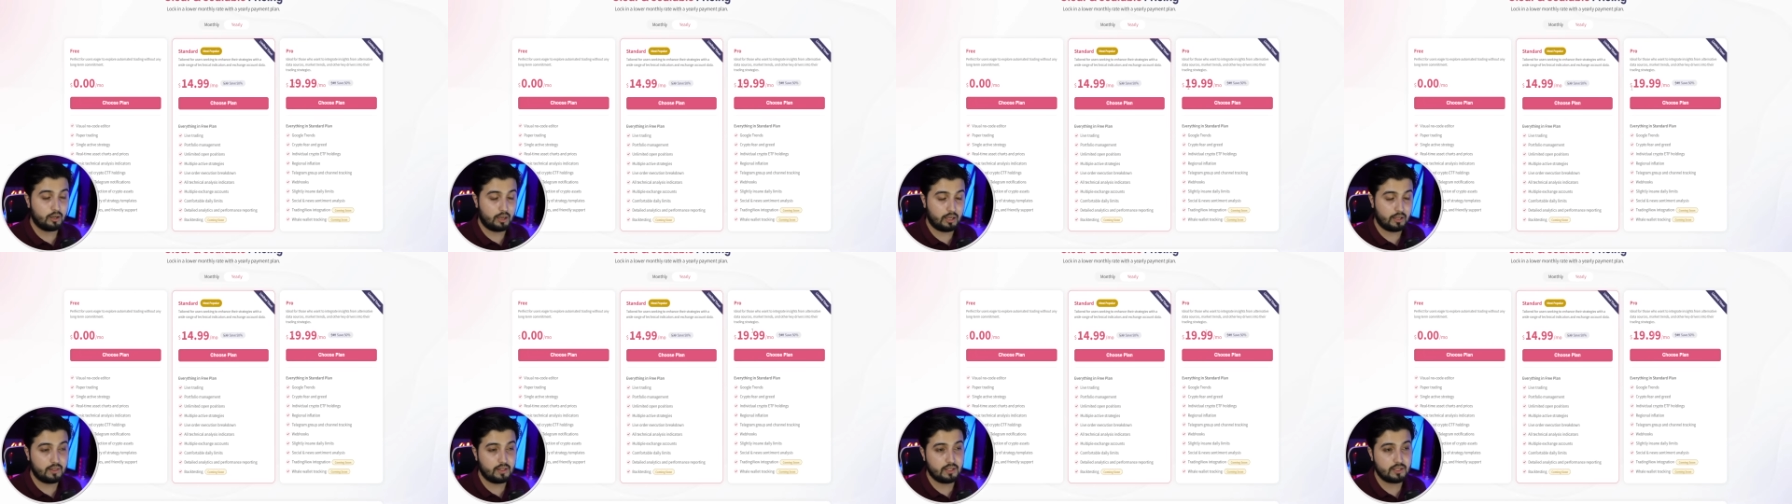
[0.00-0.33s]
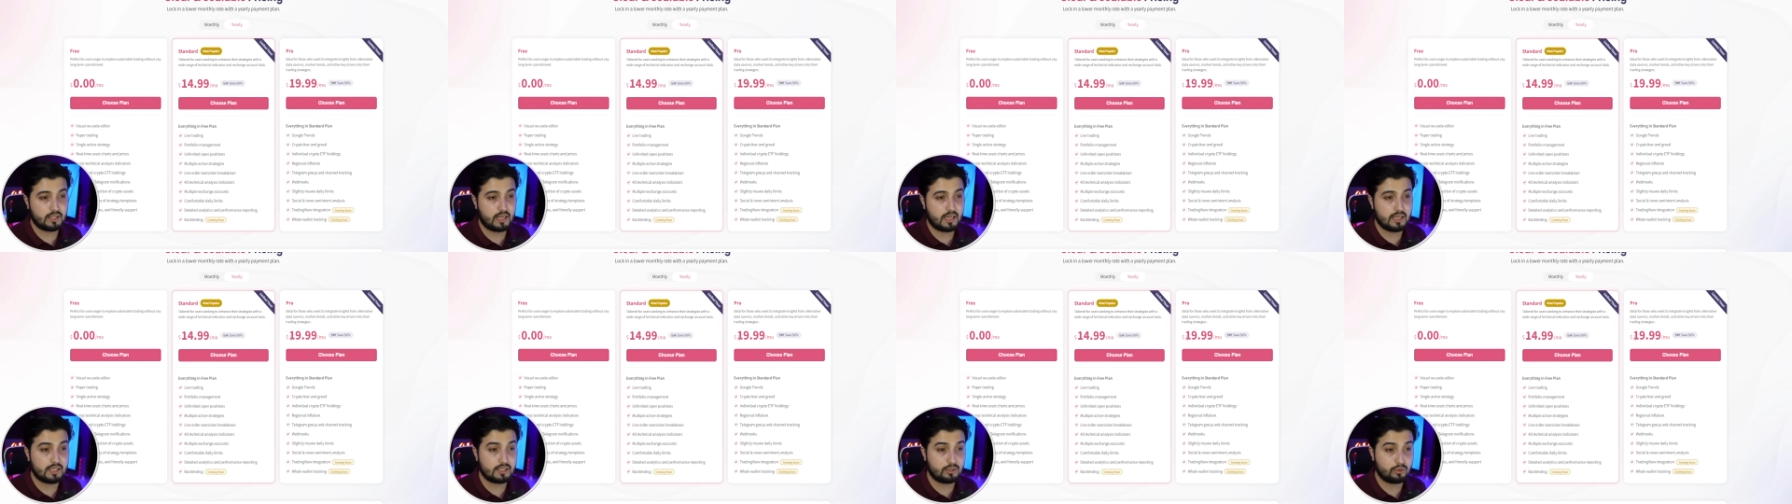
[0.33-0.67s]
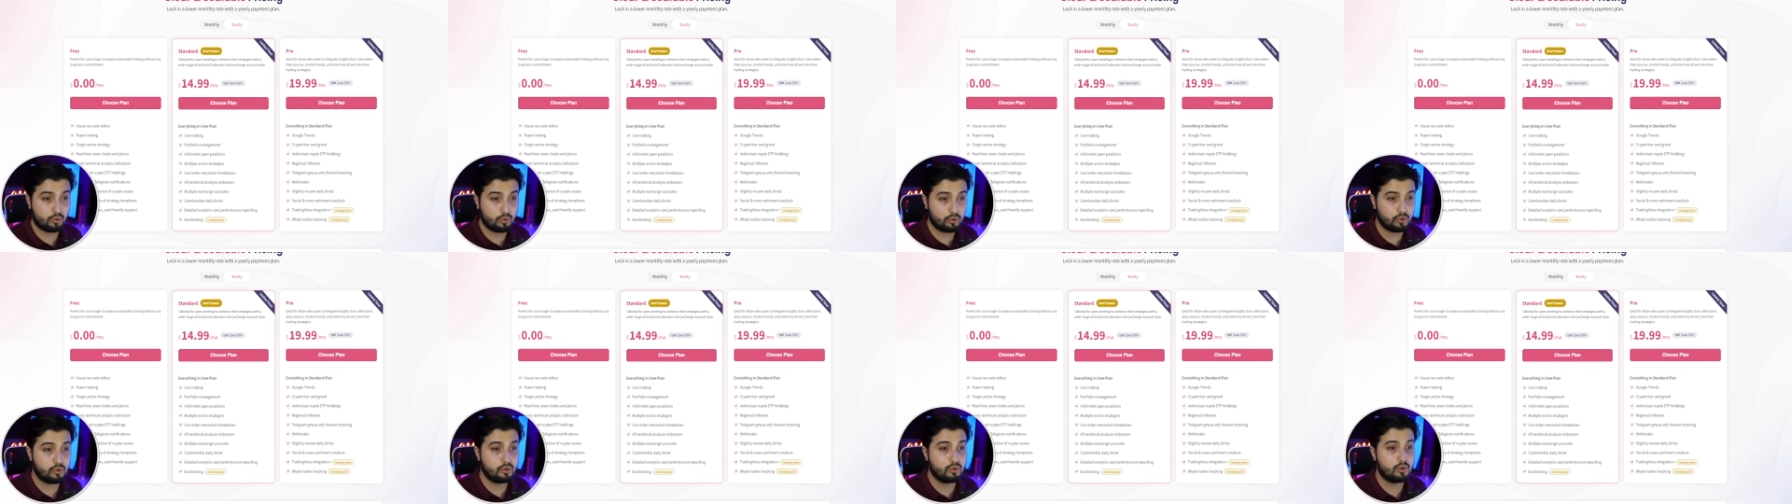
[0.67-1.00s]
in this case,
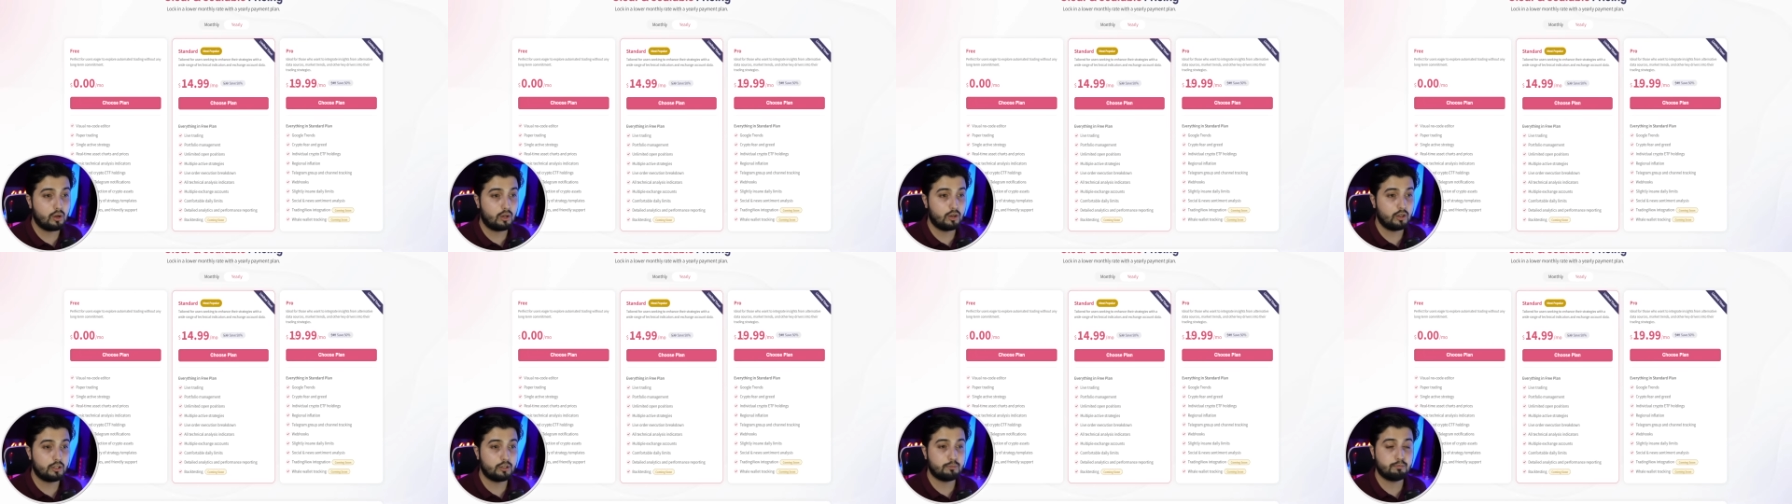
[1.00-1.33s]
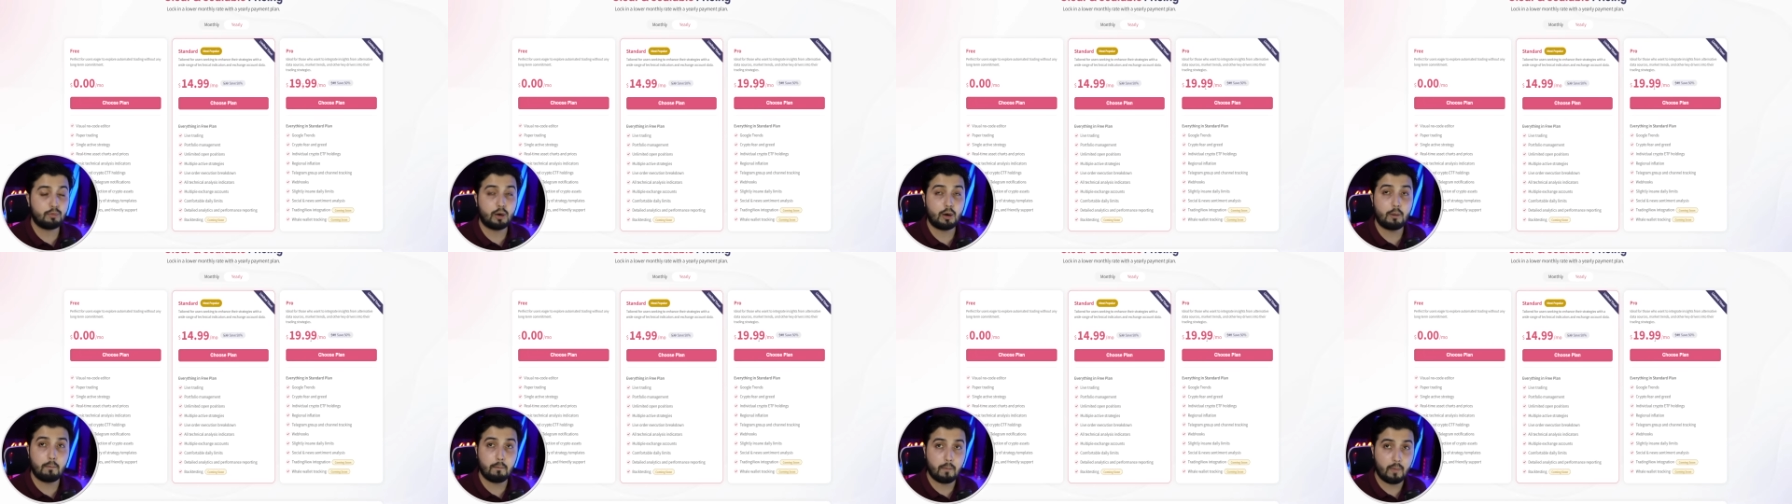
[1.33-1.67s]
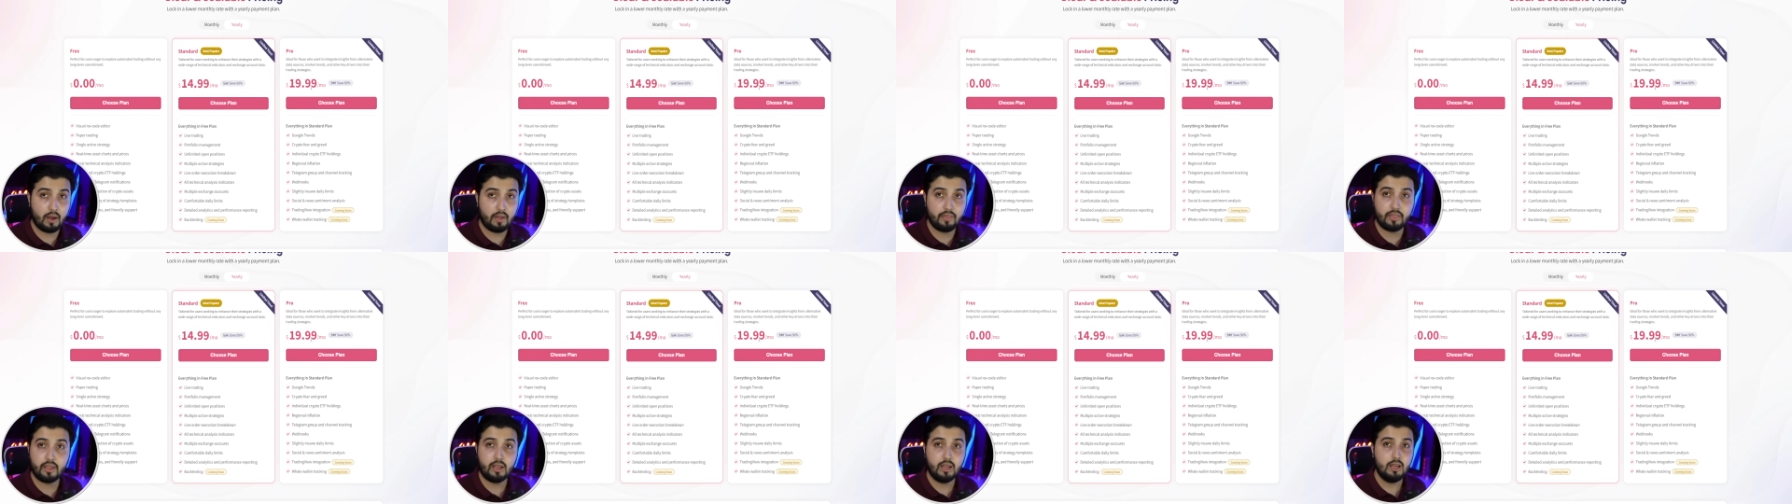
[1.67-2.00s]
$22 per
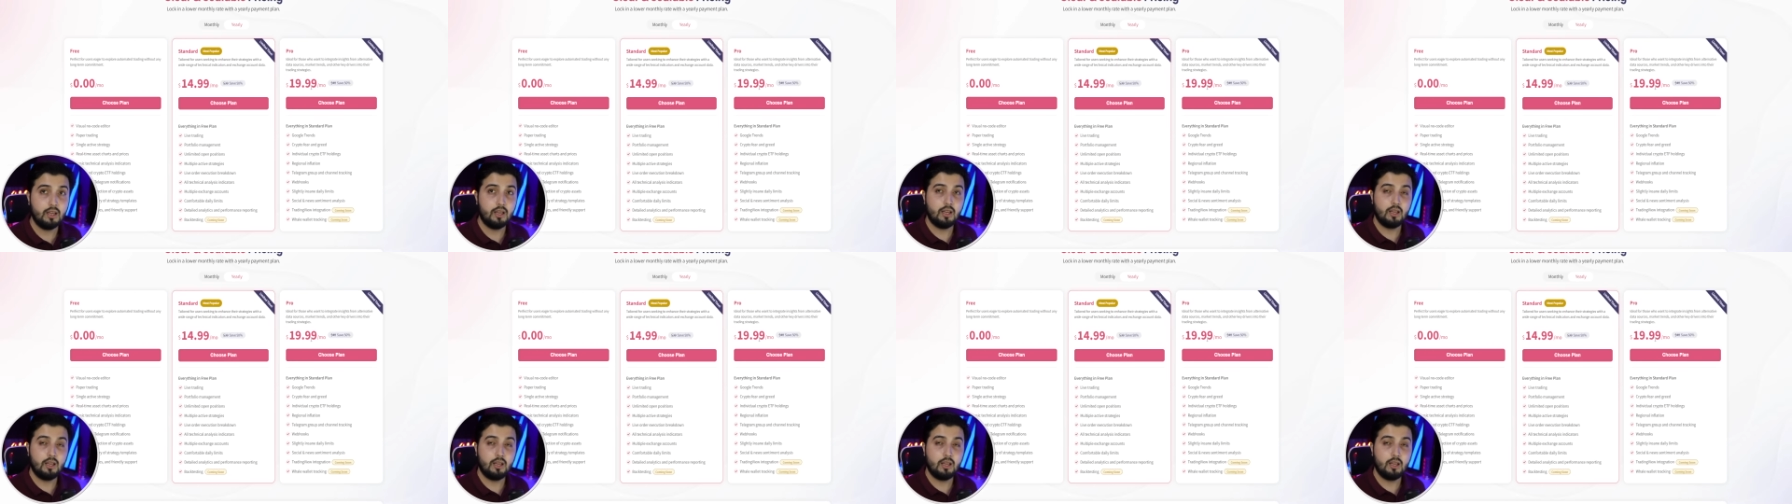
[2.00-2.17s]
month.